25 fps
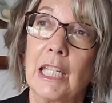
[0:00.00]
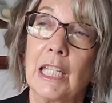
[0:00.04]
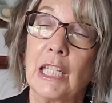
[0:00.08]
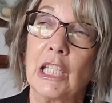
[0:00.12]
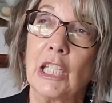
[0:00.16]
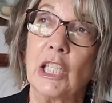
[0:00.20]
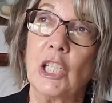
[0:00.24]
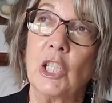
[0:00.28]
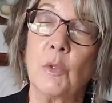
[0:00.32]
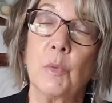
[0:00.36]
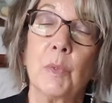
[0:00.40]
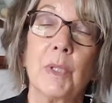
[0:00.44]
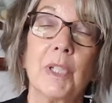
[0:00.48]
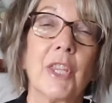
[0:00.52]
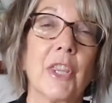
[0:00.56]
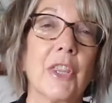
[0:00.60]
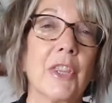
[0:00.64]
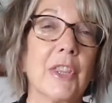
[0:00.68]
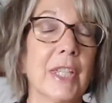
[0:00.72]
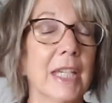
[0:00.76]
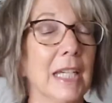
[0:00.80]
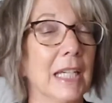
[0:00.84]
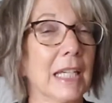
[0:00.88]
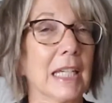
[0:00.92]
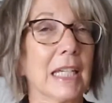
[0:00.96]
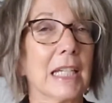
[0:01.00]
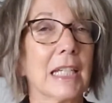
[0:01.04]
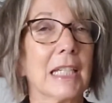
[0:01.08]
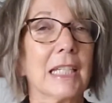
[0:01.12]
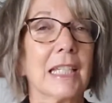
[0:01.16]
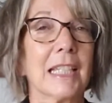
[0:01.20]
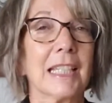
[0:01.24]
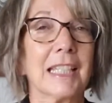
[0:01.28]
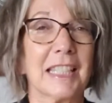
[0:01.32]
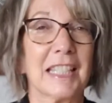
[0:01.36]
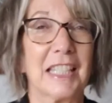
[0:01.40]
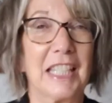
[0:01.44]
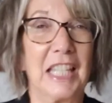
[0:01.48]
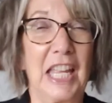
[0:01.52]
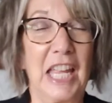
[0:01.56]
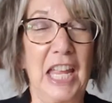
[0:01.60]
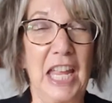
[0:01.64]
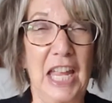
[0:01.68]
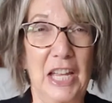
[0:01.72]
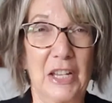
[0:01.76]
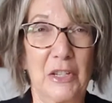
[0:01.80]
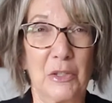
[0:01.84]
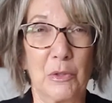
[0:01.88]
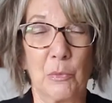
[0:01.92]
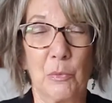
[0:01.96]
You would think,
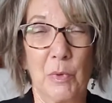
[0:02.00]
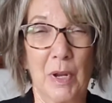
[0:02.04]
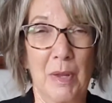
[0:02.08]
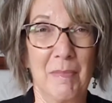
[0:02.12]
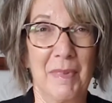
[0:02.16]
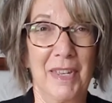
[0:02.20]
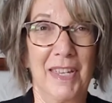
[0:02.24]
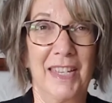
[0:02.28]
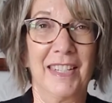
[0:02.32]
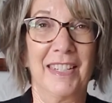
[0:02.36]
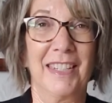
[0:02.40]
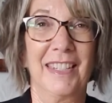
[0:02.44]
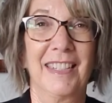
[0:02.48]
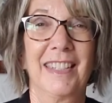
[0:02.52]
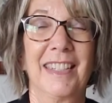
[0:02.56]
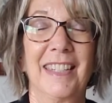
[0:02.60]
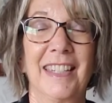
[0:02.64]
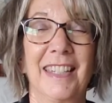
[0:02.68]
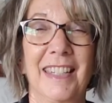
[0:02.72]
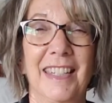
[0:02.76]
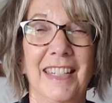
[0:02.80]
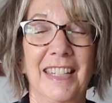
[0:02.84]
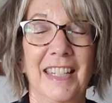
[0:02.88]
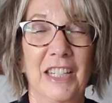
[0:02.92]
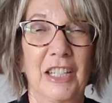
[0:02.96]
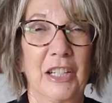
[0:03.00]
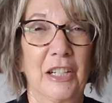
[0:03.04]
as women in